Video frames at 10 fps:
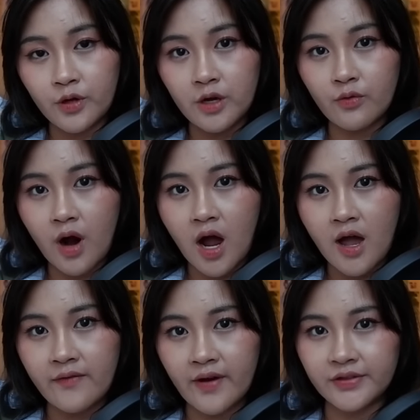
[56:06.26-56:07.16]
we
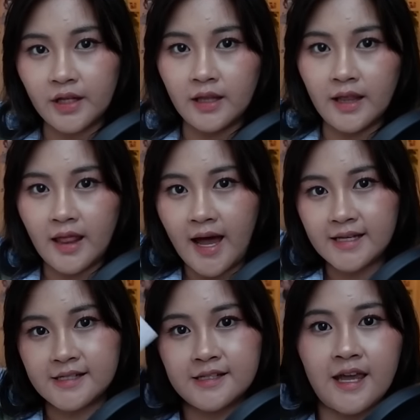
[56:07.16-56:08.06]
arrive at the
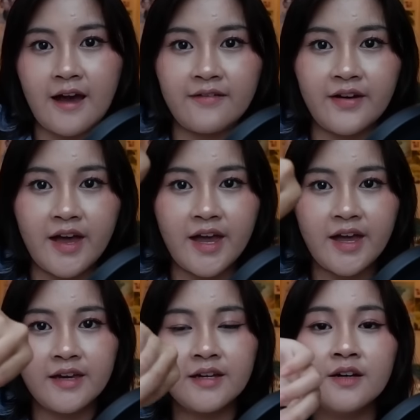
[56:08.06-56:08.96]
last
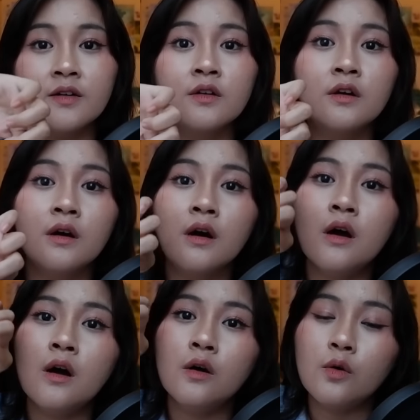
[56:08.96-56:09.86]
cafe,
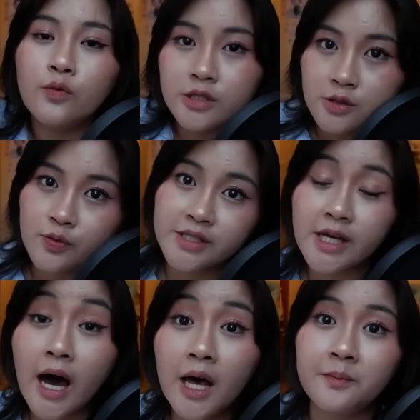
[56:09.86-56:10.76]
which was
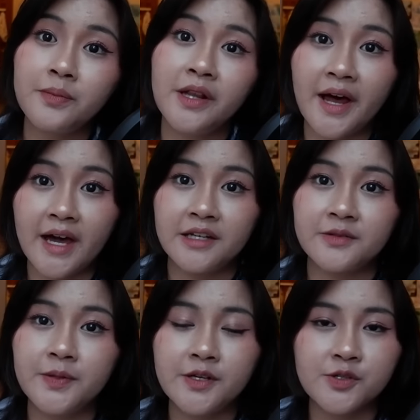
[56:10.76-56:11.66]

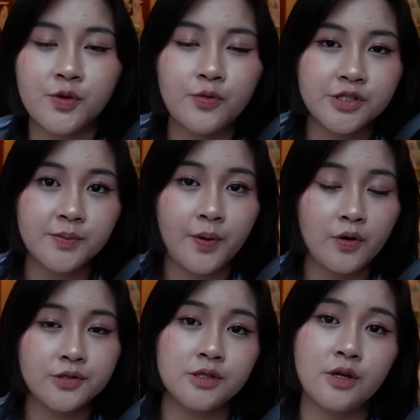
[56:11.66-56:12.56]
unplanned because we were
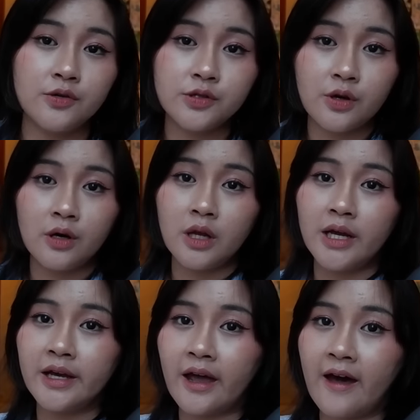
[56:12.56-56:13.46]
supposed to go to
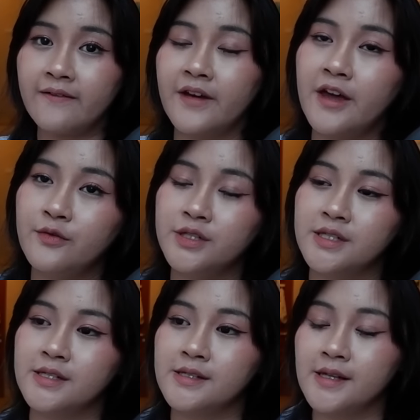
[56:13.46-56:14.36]
Colada Cafe,
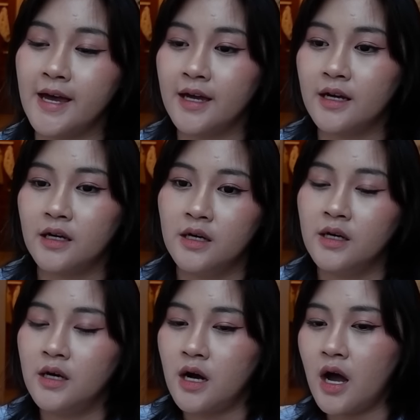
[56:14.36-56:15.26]
which is like
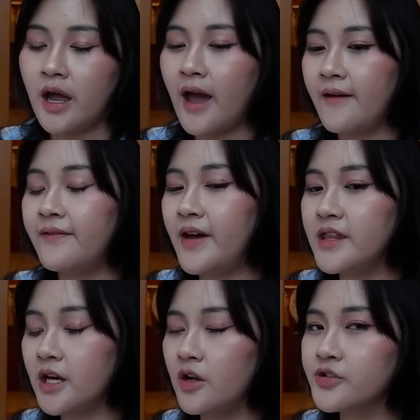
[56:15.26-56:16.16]
a cafe
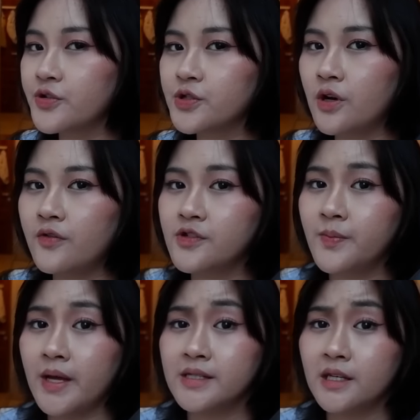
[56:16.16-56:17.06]
that also serves
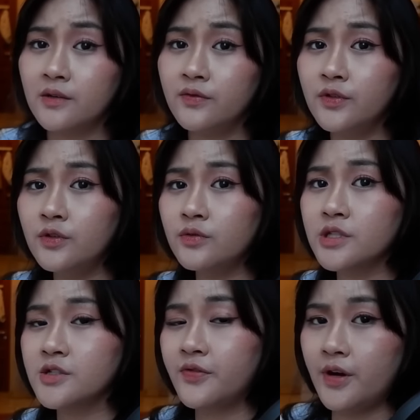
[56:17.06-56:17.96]
Mexican food,
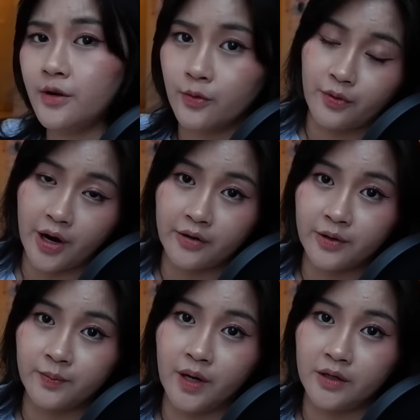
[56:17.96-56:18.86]
which is very rare
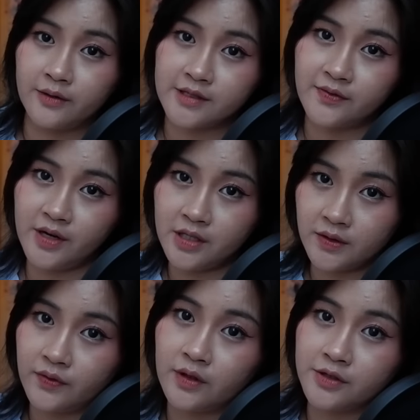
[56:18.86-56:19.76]
in Bandung. It's very
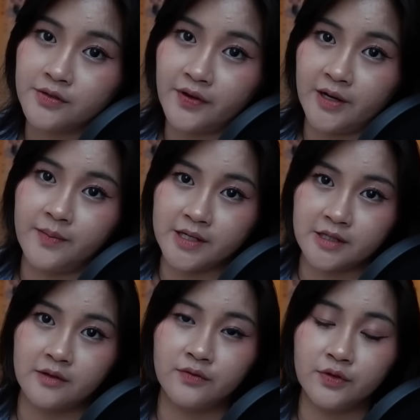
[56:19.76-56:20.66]
difficult to find
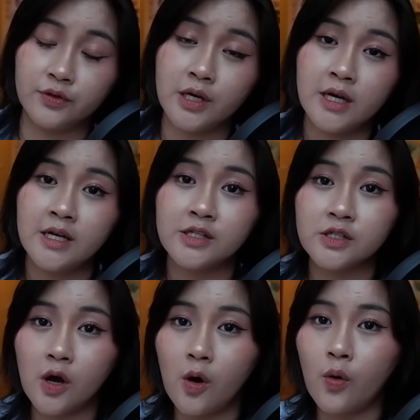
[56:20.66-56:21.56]
Mexican food.
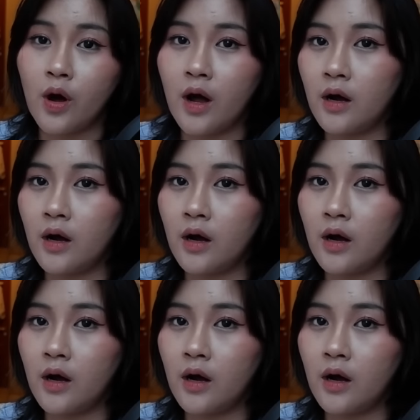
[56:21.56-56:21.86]
So